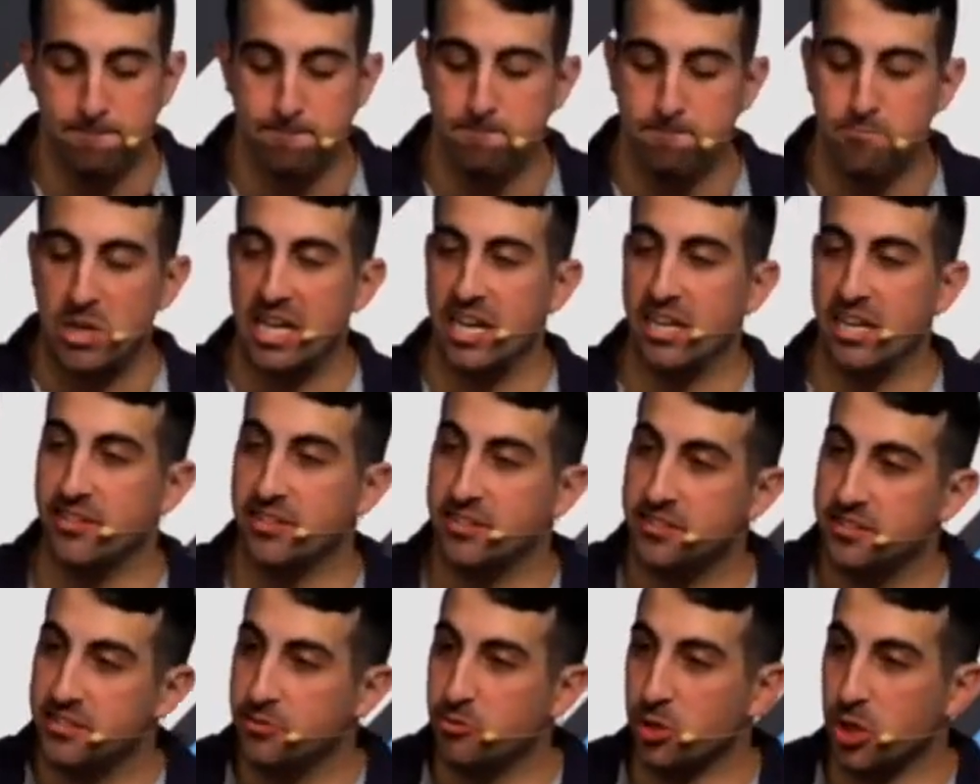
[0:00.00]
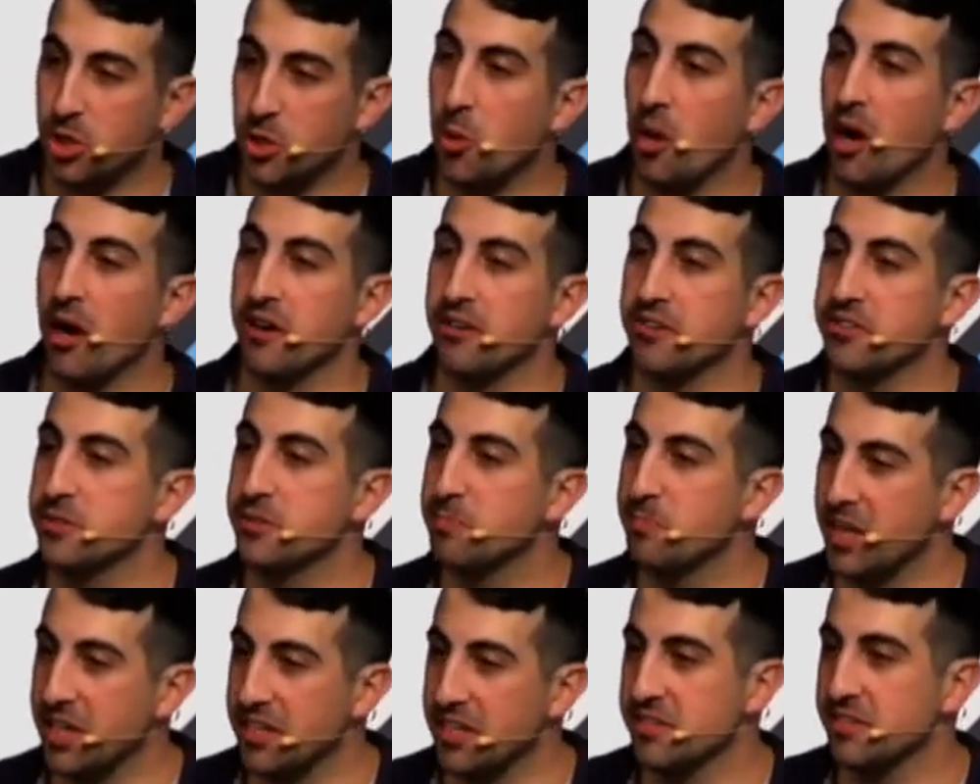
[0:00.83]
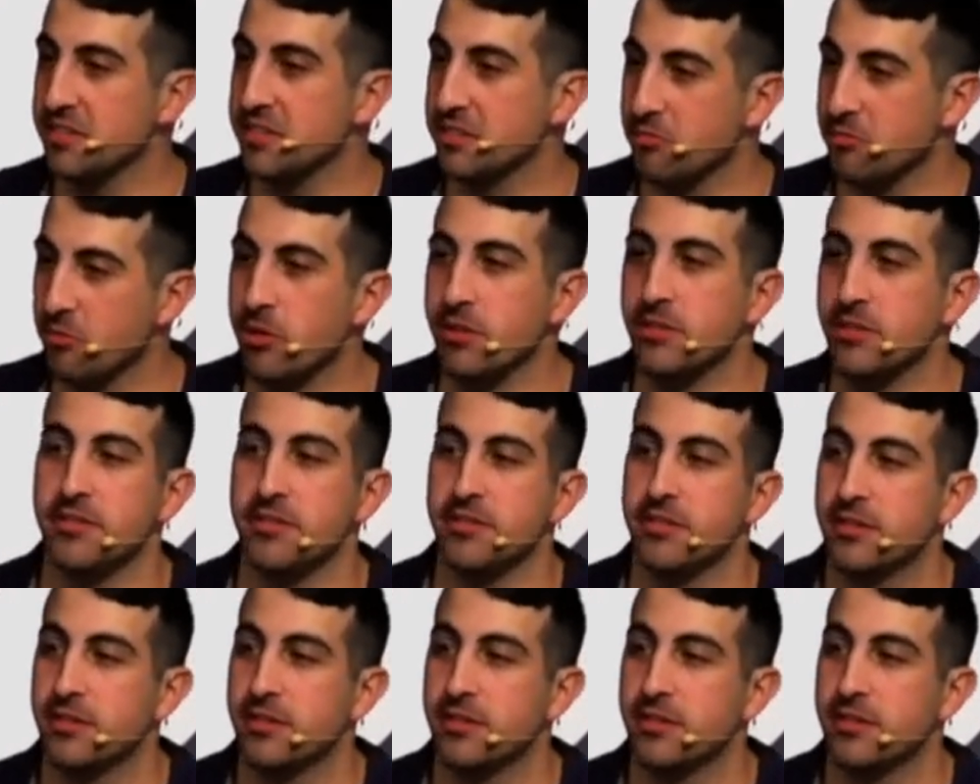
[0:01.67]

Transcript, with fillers: And this requires patience, friends.